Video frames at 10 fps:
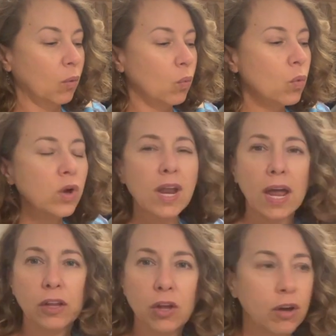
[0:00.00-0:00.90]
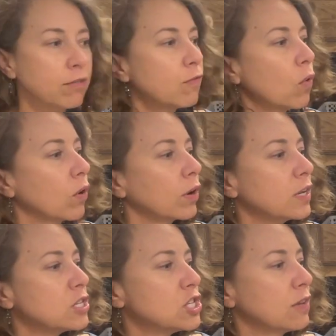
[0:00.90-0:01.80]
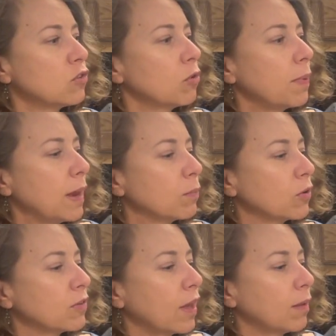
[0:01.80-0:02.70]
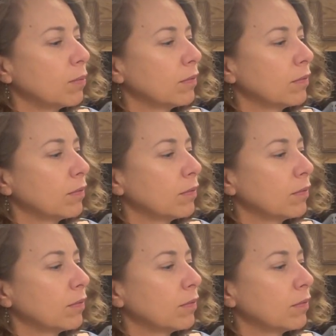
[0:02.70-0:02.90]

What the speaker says: would I look for gentle paper tape?